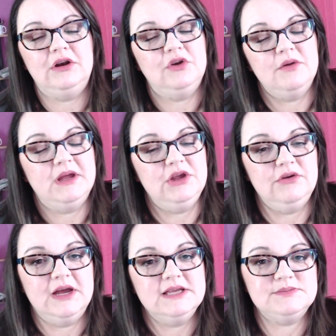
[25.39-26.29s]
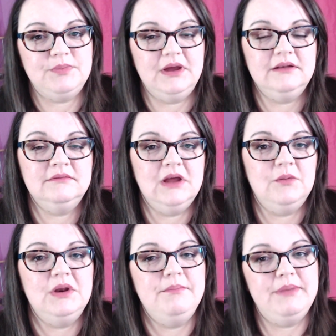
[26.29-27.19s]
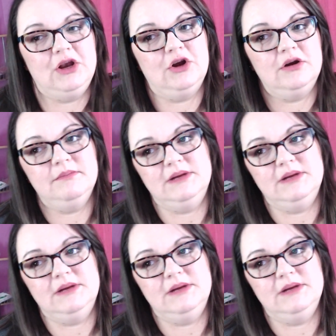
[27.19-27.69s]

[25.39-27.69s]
I don't know about you guys, but I want to better